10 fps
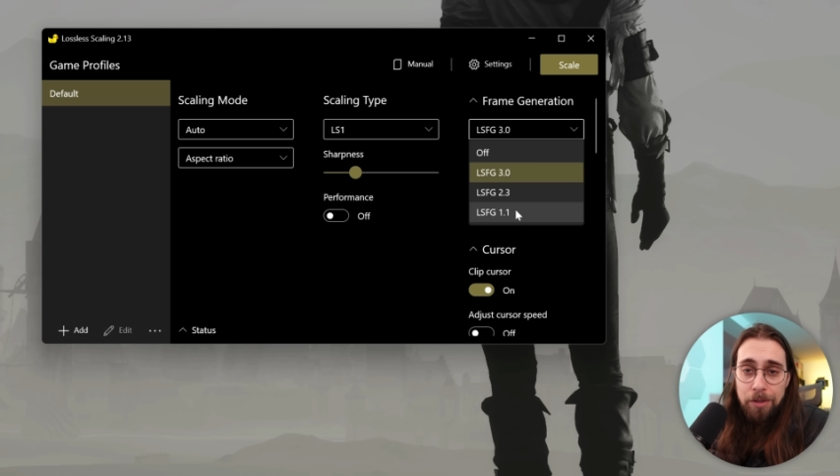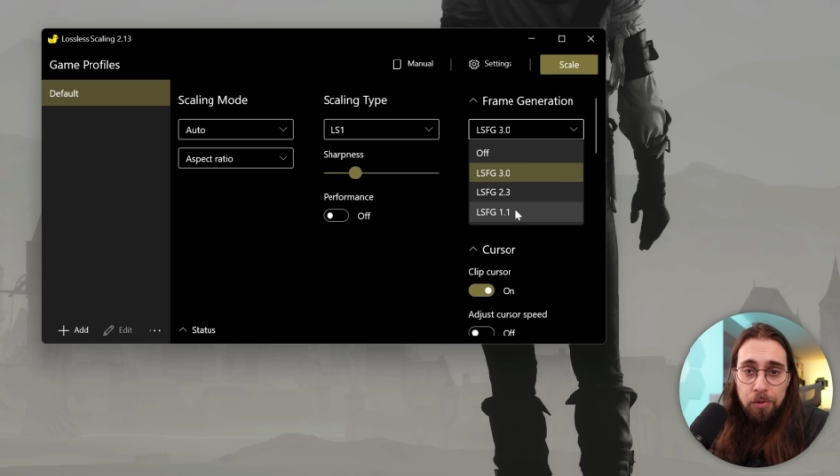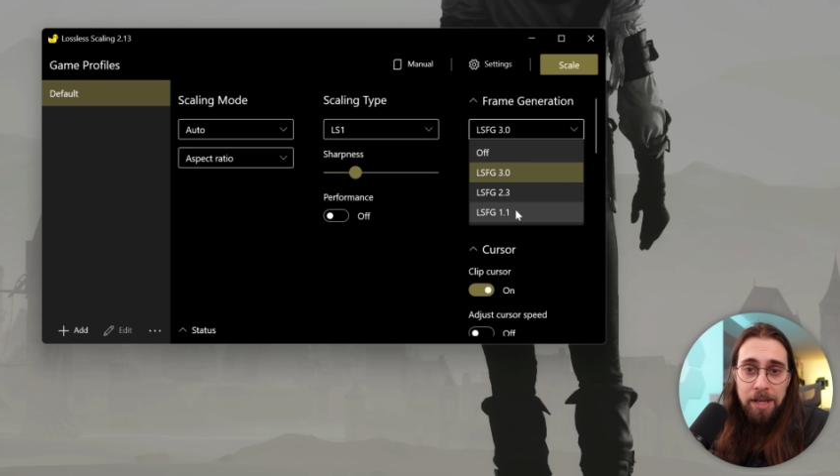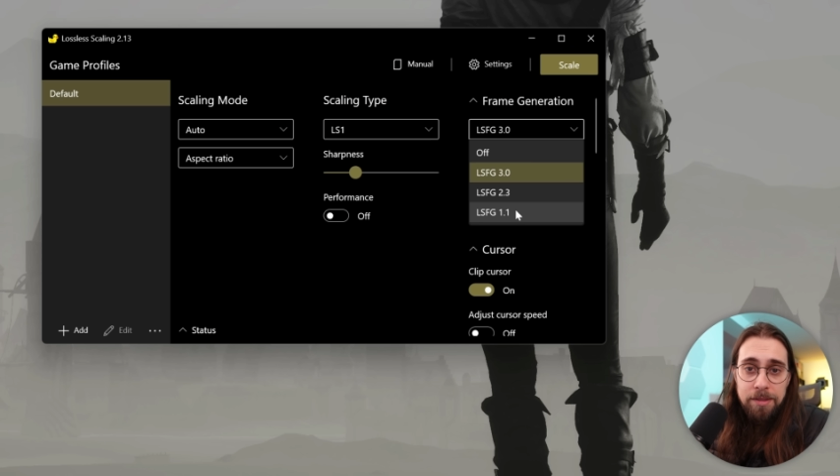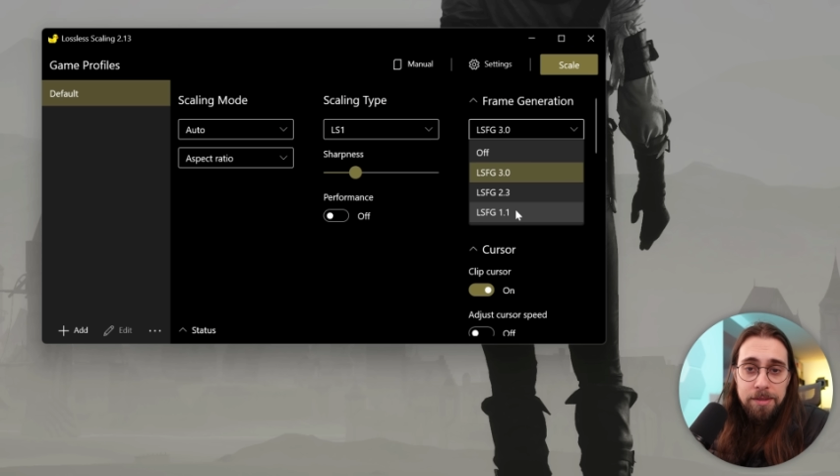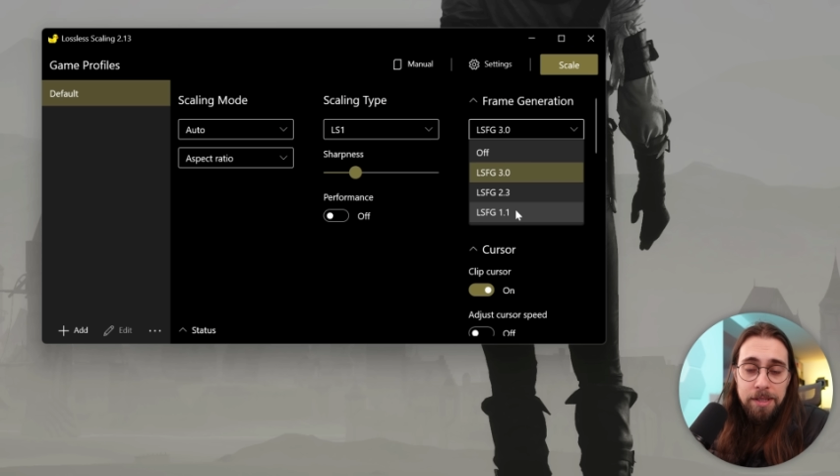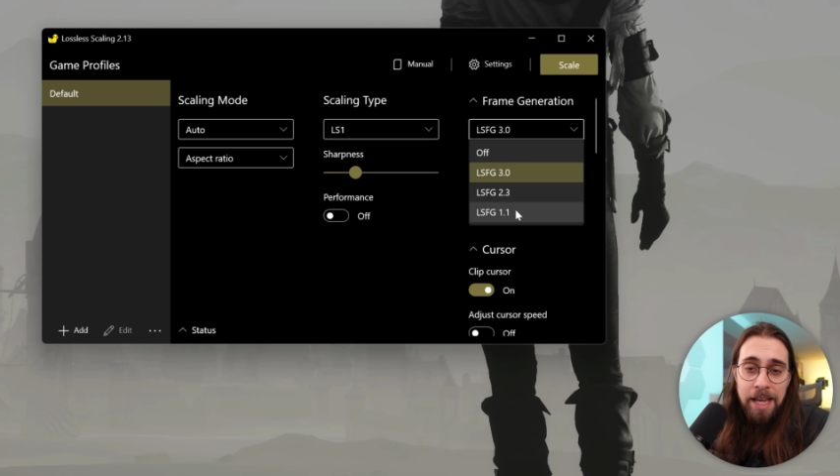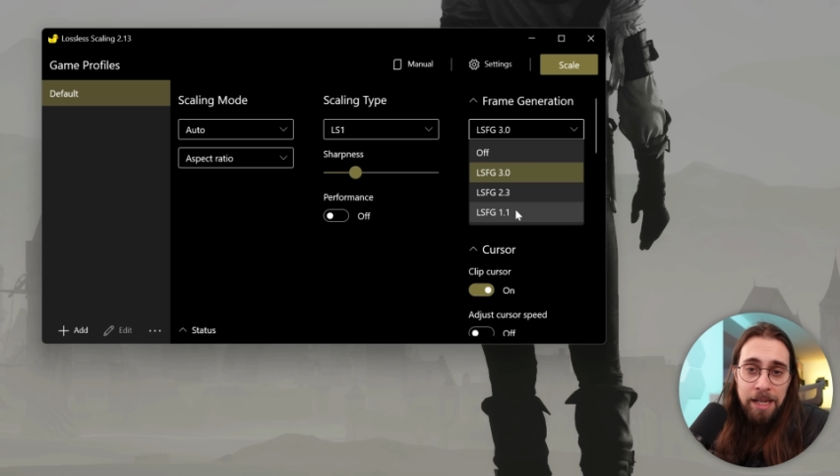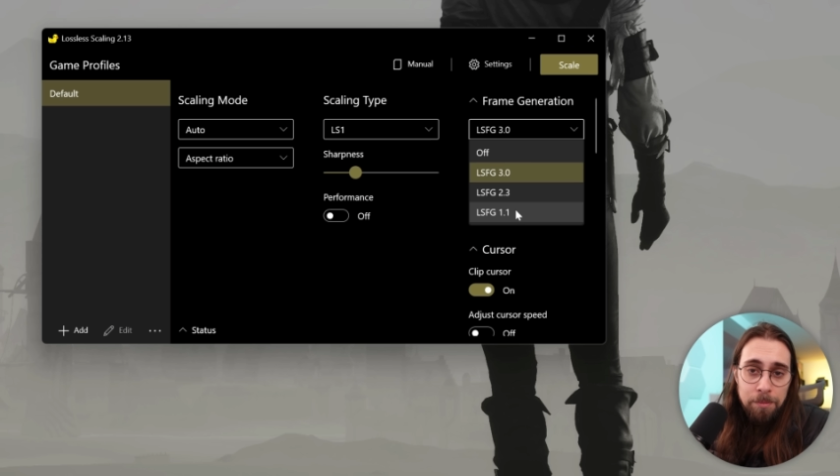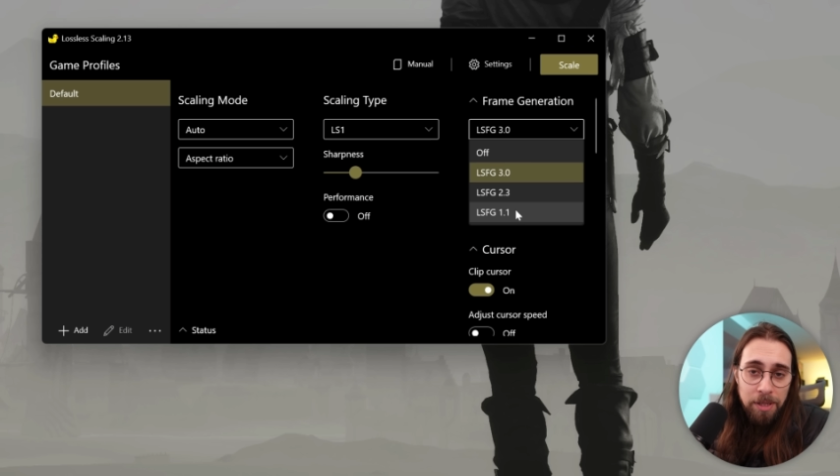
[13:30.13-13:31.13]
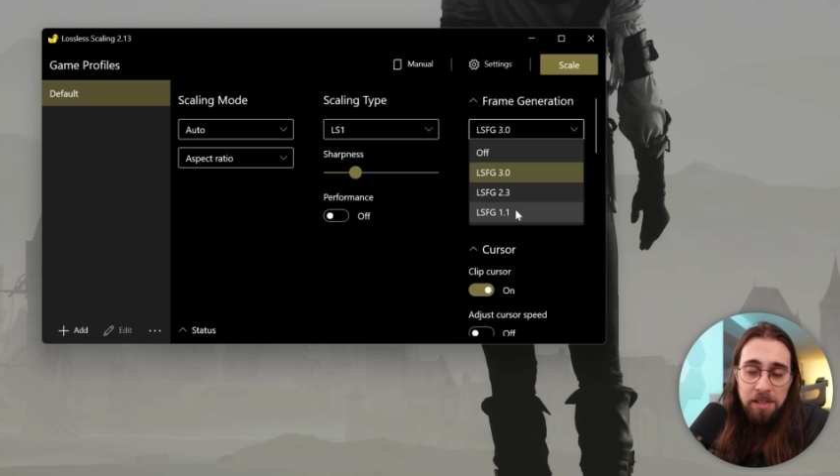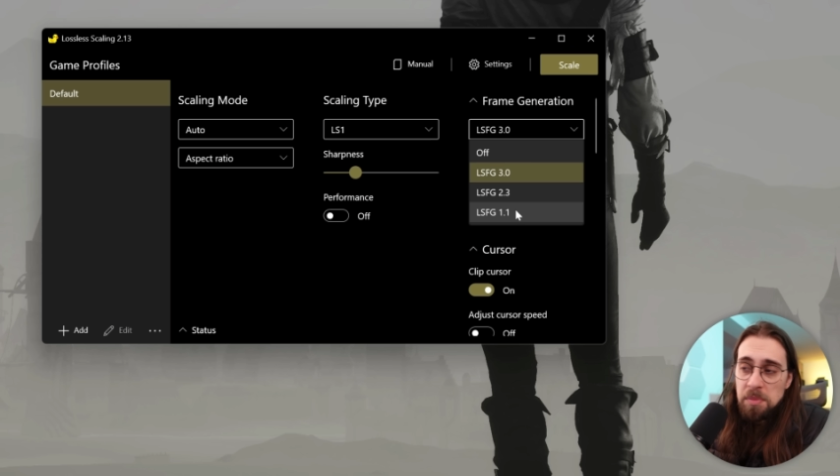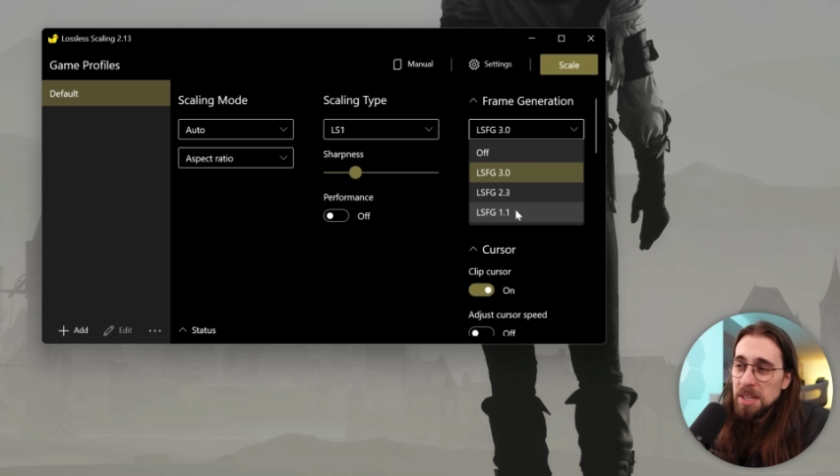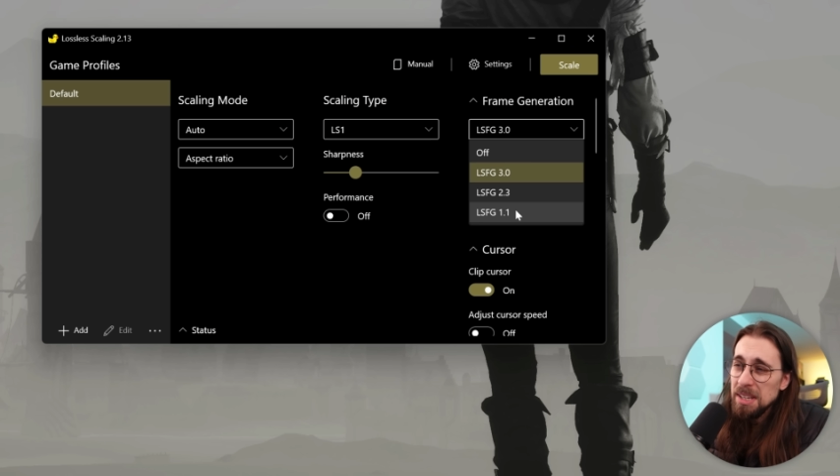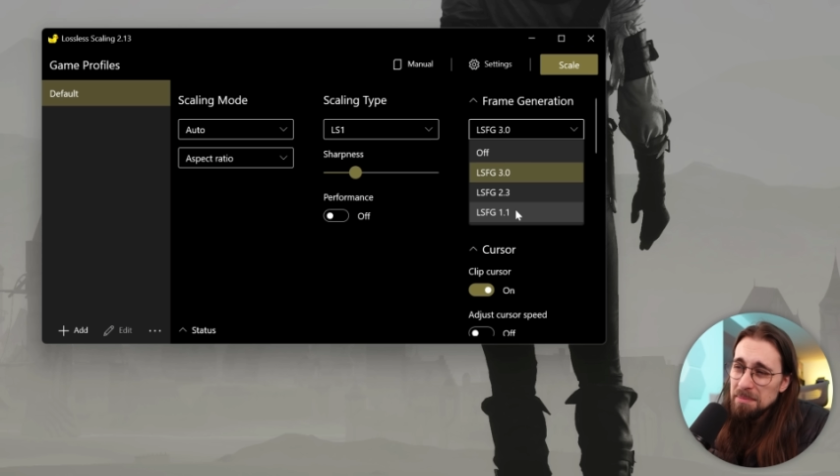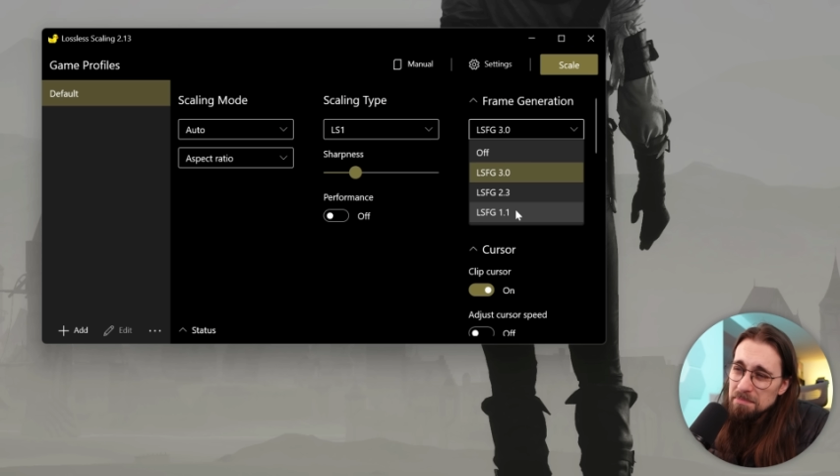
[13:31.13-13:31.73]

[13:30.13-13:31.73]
great, and believe me,